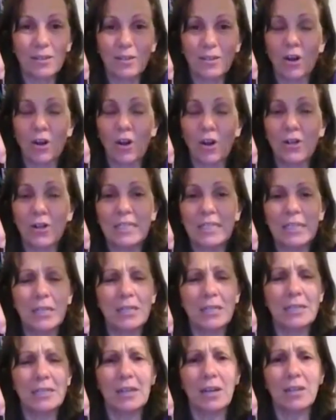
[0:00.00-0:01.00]

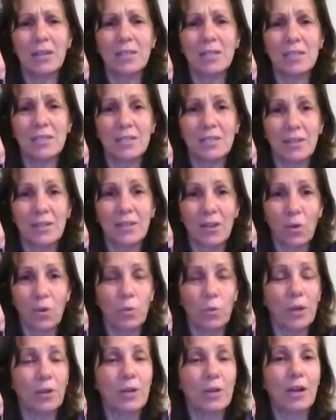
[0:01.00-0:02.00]
guardianing us,
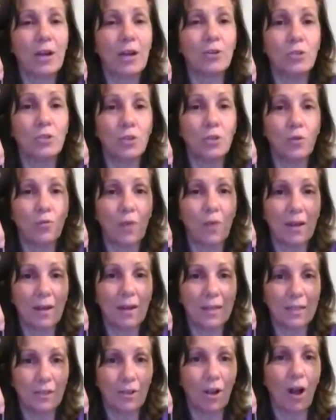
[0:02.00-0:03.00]
we are now
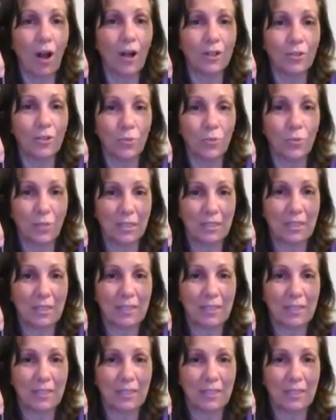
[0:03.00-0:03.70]
divine conduits.